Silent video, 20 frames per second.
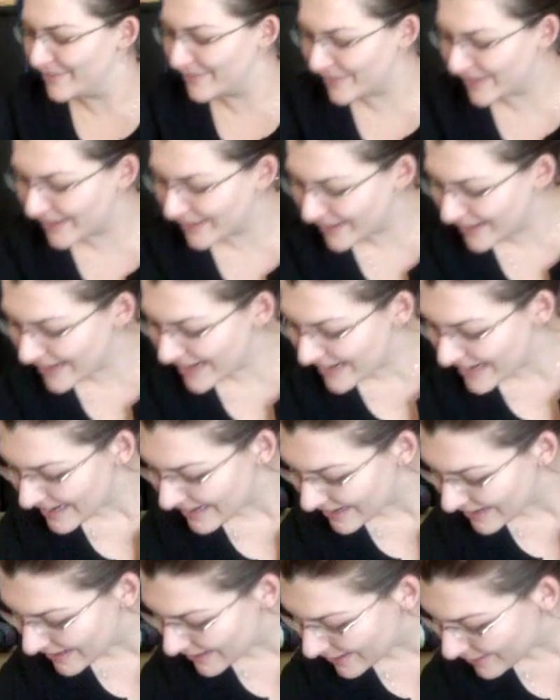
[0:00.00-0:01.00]
very
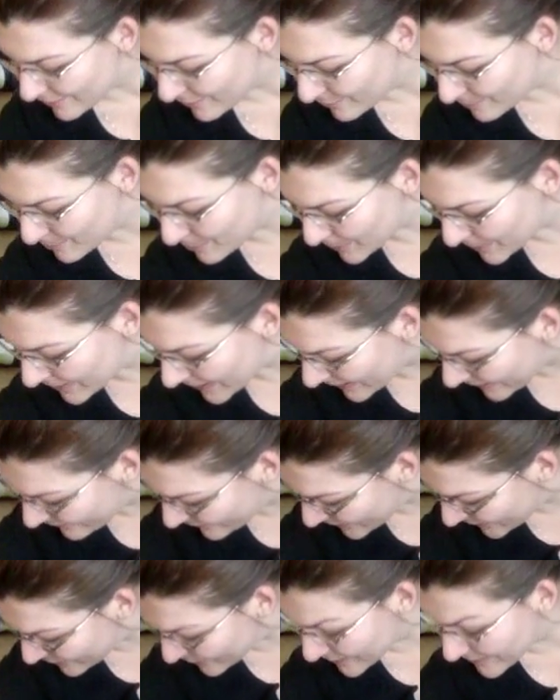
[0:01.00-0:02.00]
book
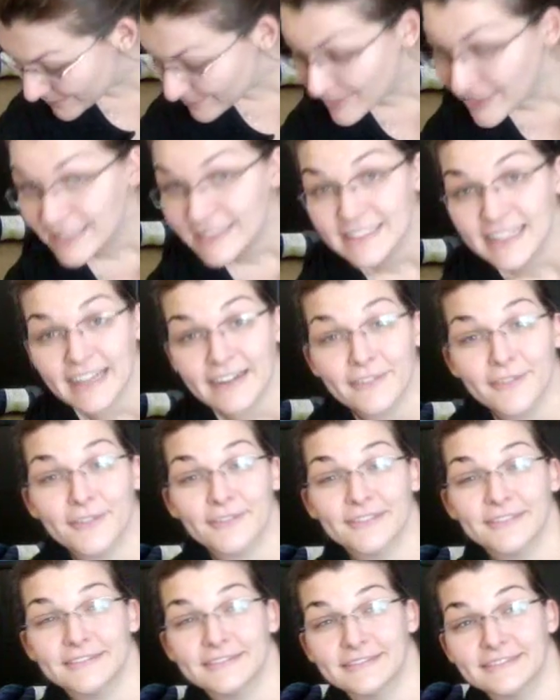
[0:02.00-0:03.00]
heavy Christmas. I don't,
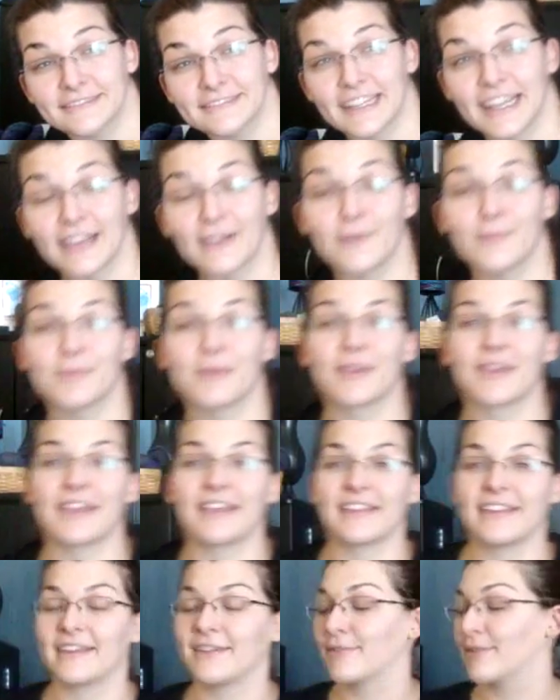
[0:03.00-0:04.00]
I hope you
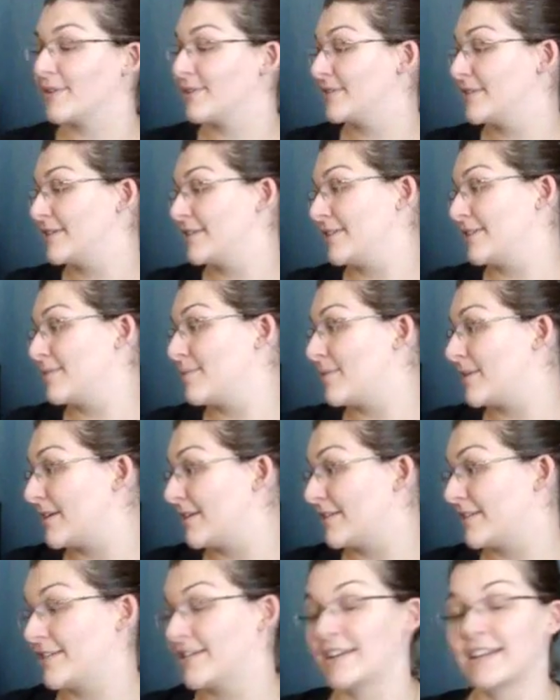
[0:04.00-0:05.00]
can't hear Roland on the
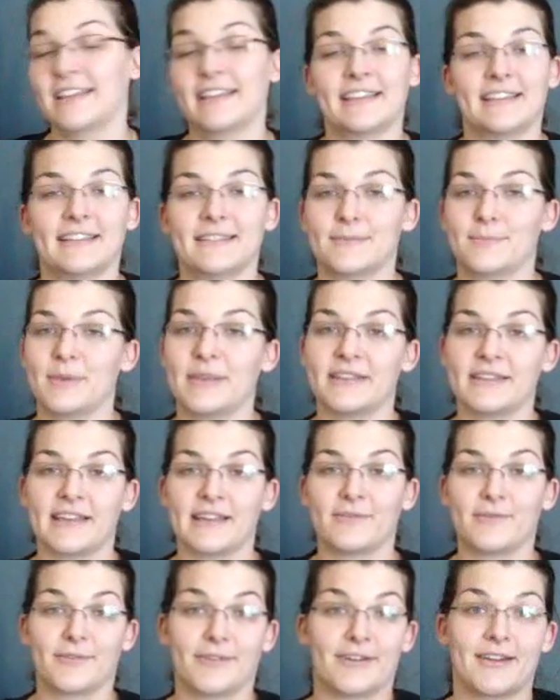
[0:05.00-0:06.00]
monitor. He has been
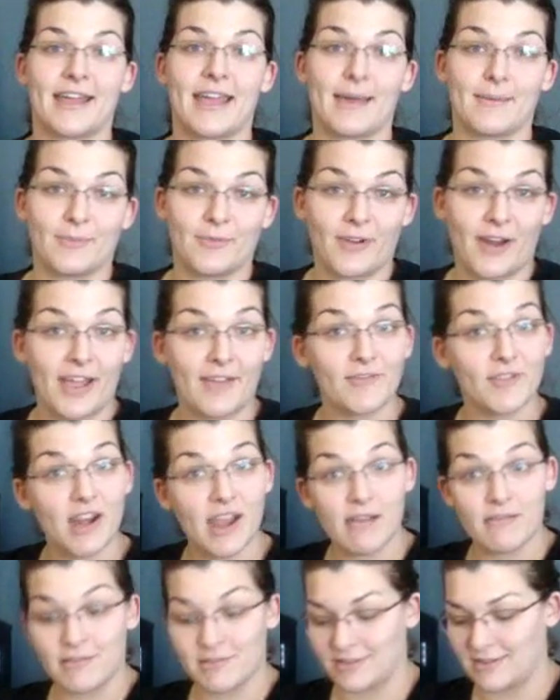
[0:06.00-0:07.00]
down for a nap for half an
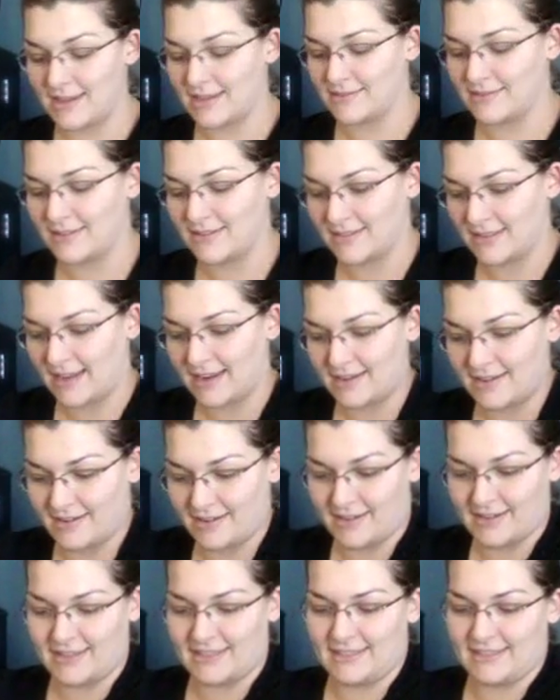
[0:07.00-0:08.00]
hour and has decided
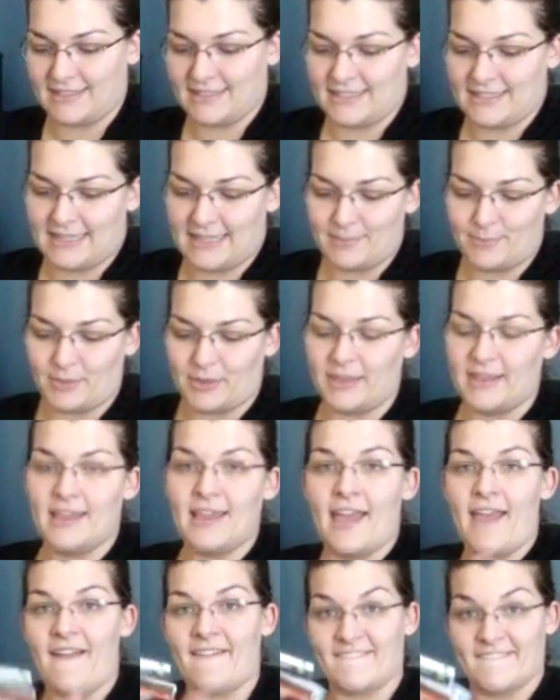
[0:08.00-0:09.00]
not to sleep.
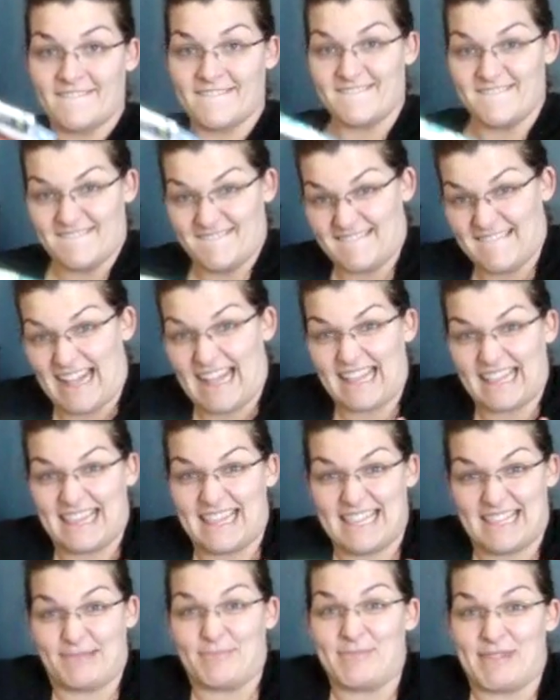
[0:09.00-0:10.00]
I got
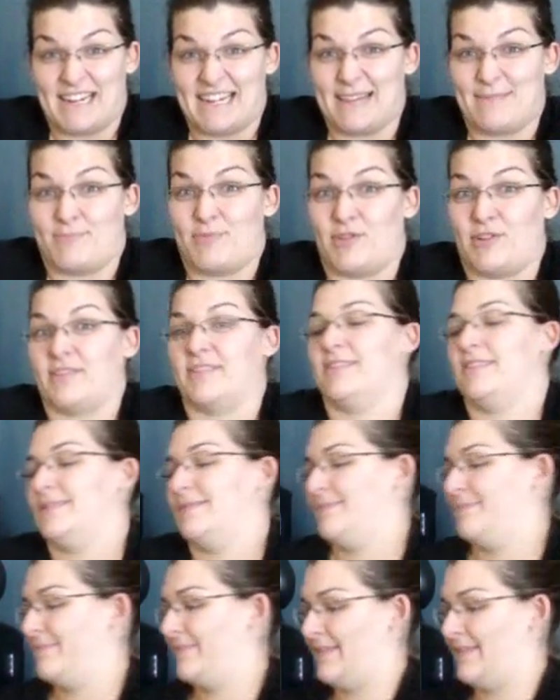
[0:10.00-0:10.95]
this many books